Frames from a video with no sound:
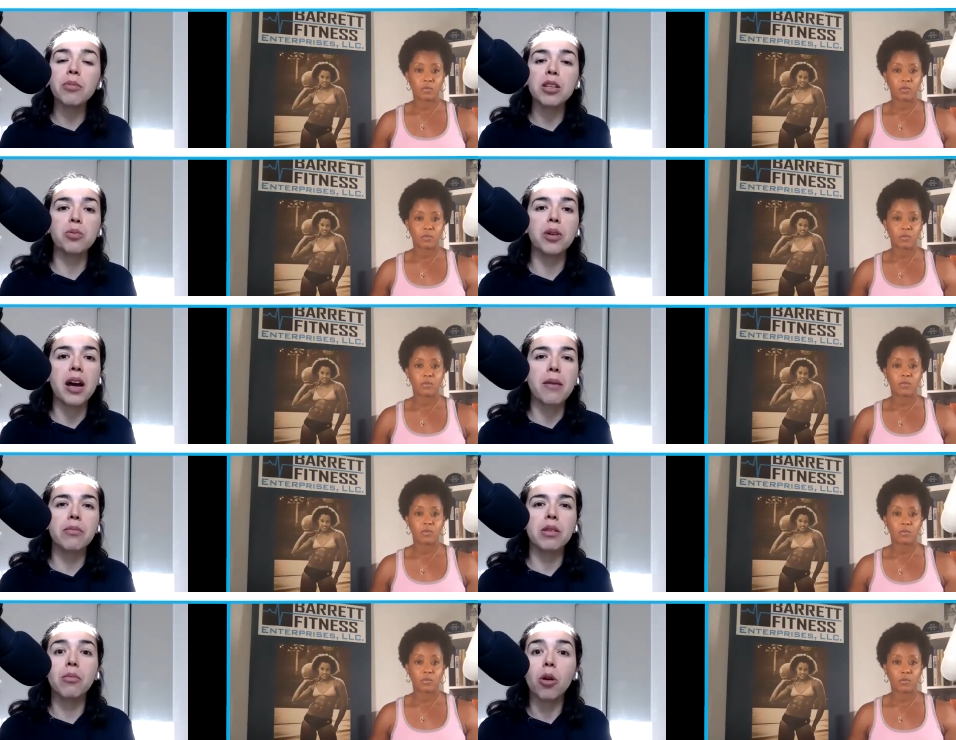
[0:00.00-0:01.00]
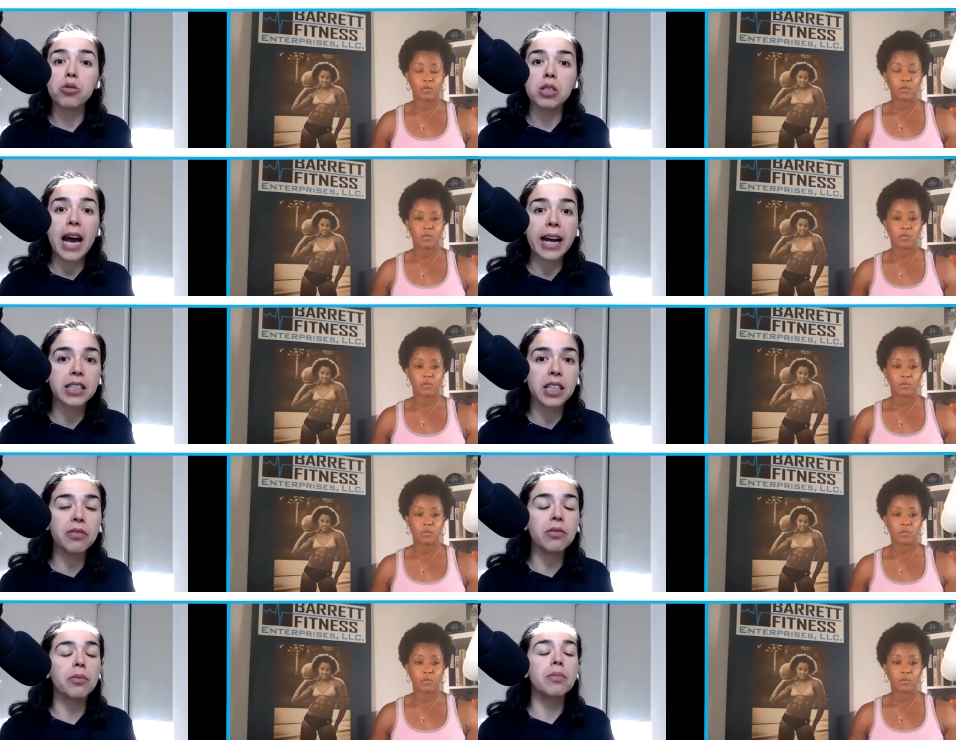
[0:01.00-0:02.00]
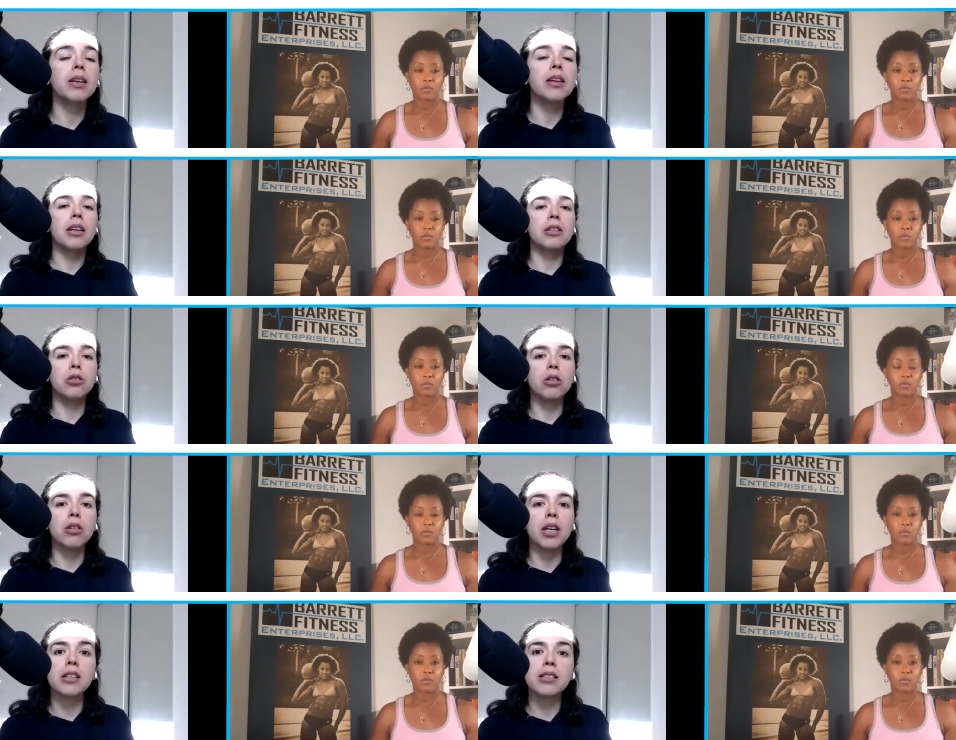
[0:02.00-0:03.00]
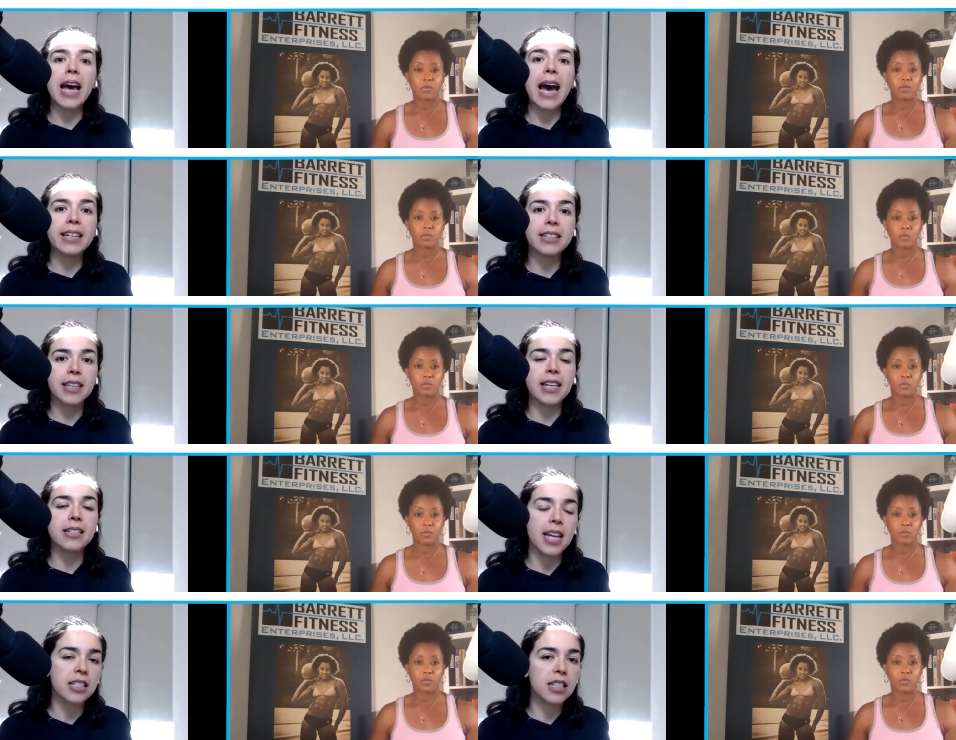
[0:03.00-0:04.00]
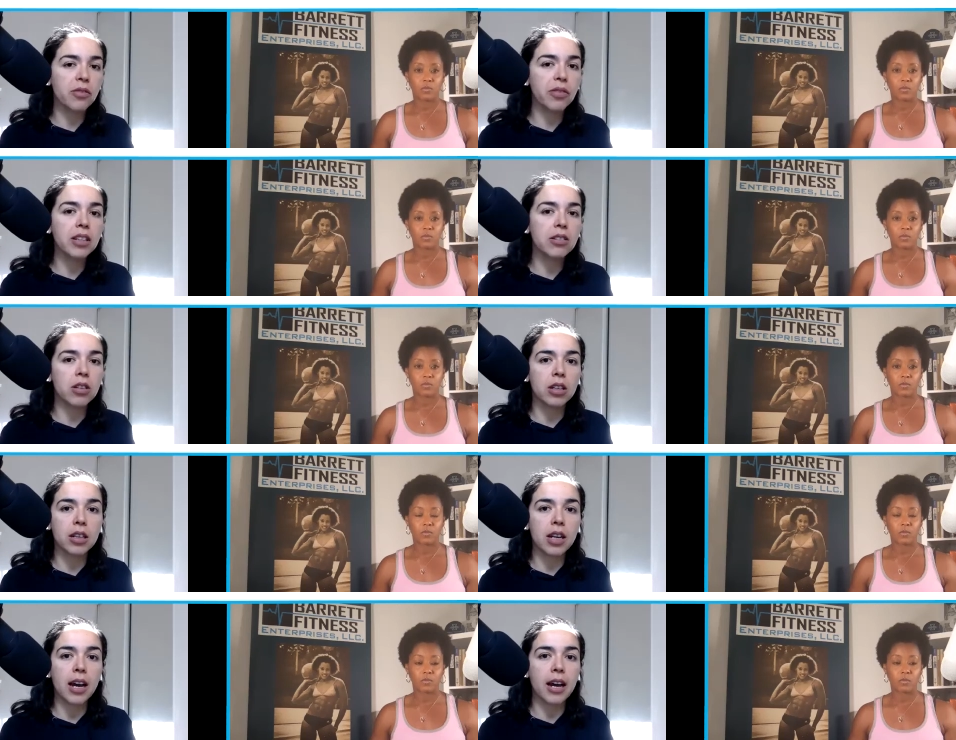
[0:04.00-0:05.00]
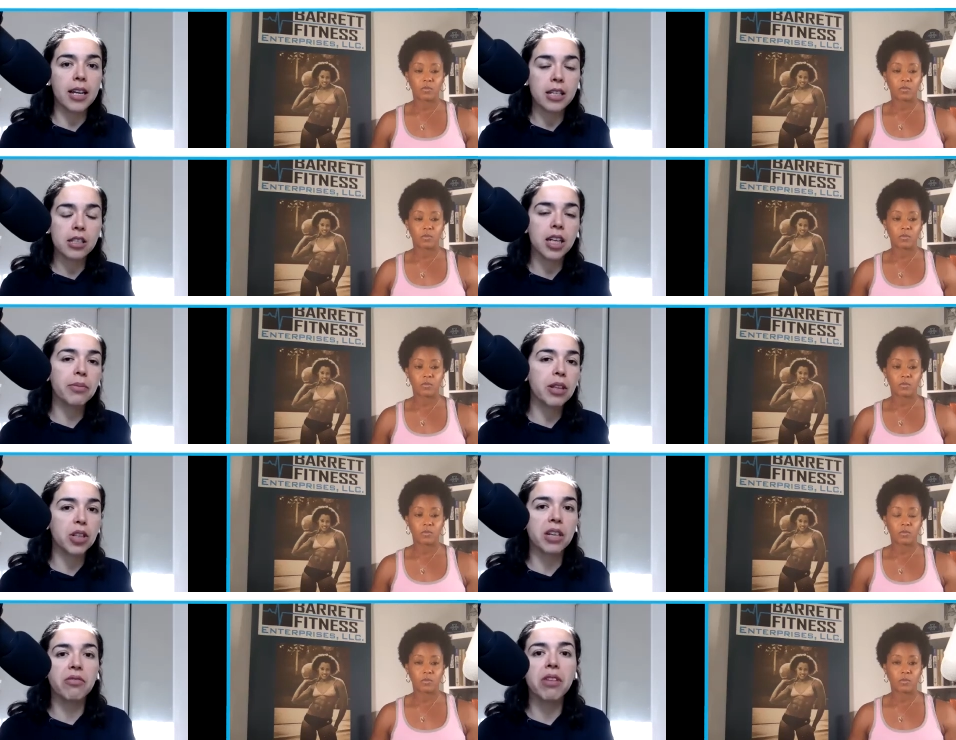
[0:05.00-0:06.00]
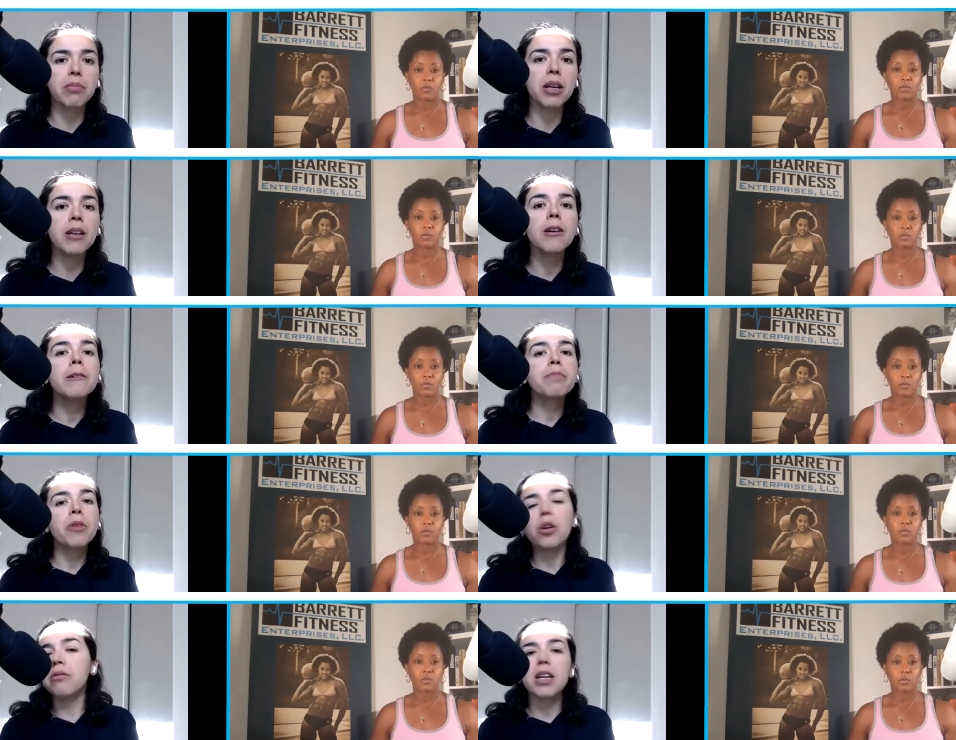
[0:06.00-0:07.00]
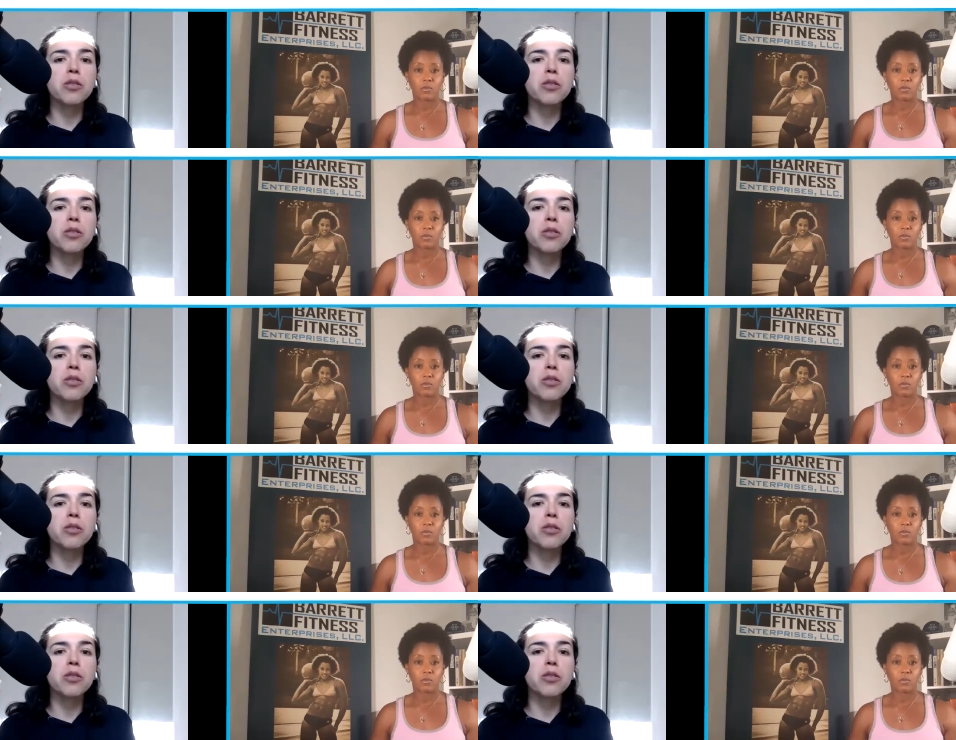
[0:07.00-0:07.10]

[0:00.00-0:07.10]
Speaker 1: is where I'm the most active so it's at IntenseEatFit on uh, Instagram that you can find me. Otherwise,